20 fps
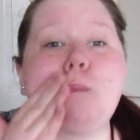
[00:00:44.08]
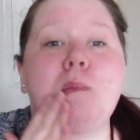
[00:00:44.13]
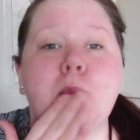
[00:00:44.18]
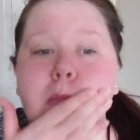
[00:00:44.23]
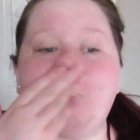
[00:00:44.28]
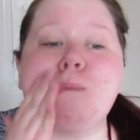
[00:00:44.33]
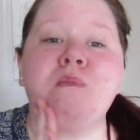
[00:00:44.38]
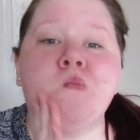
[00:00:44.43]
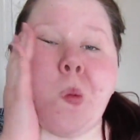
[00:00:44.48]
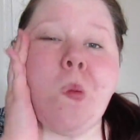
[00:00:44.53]

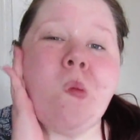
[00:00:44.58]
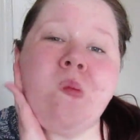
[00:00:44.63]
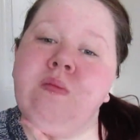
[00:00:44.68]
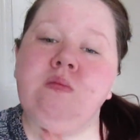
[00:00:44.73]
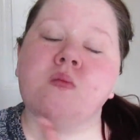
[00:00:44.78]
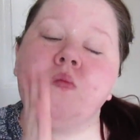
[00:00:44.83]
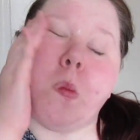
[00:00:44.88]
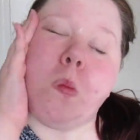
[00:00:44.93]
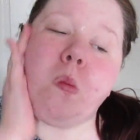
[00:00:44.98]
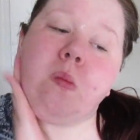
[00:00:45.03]
So you
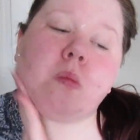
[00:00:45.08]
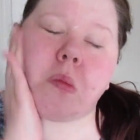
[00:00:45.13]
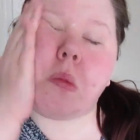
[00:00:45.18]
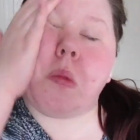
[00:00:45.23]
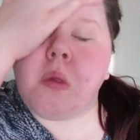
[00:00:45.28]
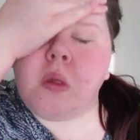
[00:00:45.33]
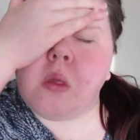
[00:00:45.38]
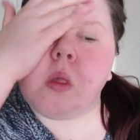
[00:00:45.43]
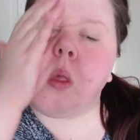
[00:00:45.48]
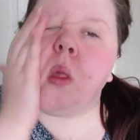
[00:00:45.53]
probably don't need
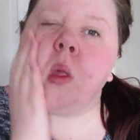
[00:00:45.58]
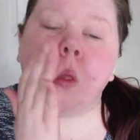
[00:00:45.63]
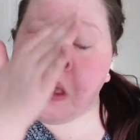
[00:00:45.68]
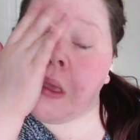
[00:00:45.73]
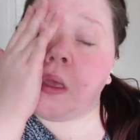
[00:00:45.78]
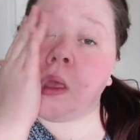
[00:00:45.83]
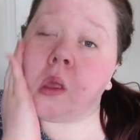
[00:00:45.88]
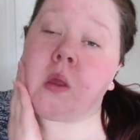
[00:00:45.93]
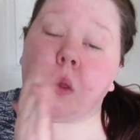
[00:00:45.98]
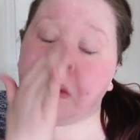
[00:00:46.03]
to rub it
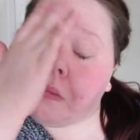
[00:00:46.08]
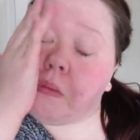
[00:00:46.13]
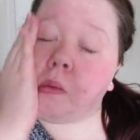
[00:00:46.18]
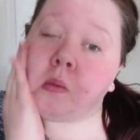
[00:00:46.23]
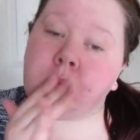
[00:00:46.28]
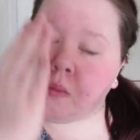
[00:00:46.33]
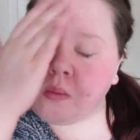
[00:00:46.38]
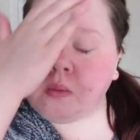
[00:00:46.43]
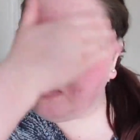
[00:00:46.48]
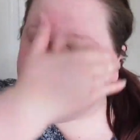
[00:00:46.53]
in quite
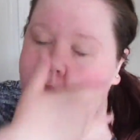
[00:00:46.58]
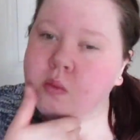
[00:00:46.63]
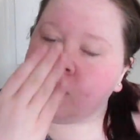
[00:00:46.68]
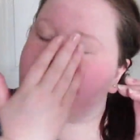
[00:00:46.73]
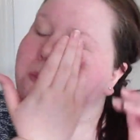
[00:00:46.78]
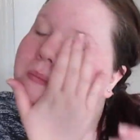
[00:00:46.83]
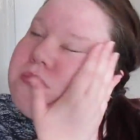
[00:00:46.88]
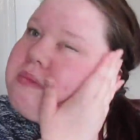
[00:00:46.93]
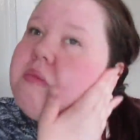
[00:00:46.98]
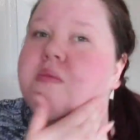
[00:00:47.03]
as well as
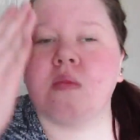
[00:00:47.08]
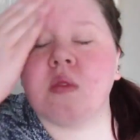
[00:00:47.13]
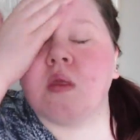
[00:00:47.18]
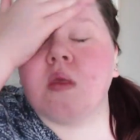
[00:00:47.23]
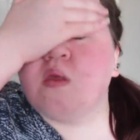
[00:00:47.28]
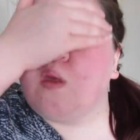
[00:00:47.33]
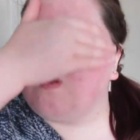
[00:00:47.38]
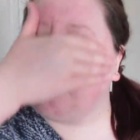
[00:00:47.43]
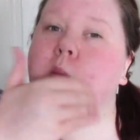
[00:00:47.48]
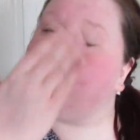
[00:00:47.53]
what I'm doing
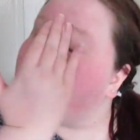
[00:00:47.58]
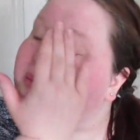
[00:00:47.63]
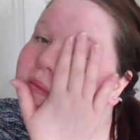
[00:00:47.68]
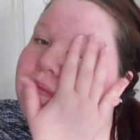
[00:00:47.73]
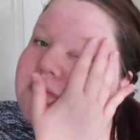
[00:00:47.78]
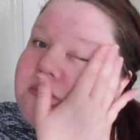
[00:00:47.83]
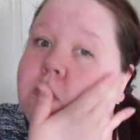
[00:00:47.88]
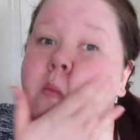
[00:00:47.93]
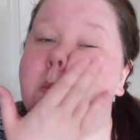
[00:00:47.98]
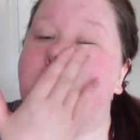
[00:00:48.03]
here,
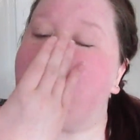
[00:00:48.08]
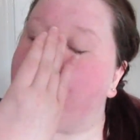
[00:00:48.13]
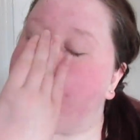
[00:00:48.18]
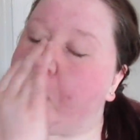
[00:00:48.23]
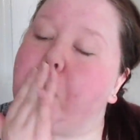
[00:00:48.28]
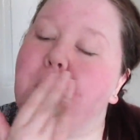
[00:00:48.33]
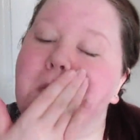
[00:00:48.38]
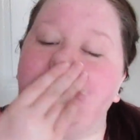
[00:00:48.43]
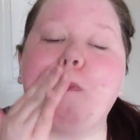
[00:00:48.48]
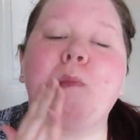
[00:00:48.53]
but,
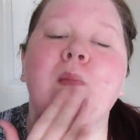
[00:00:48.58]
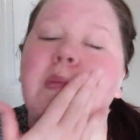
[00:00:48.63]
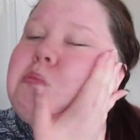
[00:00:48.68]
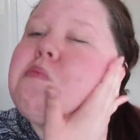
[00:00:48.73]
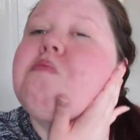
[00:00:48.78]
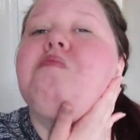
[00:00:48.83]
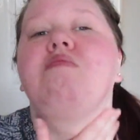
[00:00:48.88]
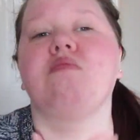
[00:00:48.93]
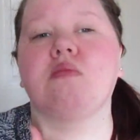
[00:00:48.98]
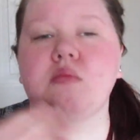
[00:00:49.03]

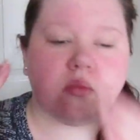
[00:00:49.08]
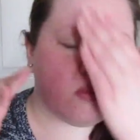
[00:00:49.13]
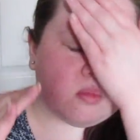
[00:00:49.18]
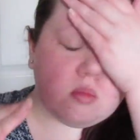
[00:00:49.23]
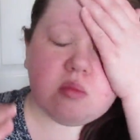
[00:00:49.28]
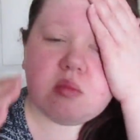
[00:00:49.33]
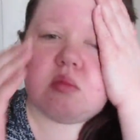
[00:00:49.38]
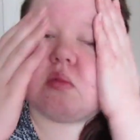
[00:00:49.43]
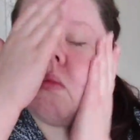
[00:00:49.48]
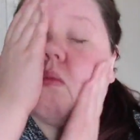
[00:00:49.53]

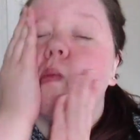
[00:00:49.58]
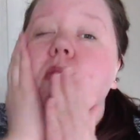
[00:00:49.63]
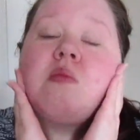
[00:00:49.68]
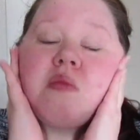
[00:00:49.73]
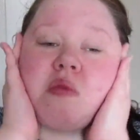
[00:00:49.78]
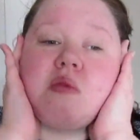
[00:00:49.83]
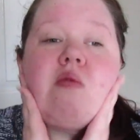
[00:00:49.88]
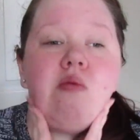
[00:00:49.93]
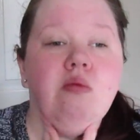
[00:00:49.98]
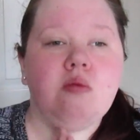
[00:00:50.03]

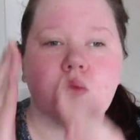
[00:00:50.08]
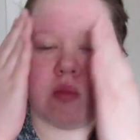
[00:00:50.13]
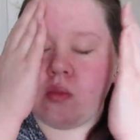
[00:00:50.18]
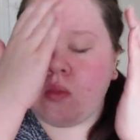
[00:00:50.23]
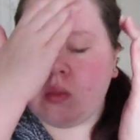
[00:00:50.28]
yeah.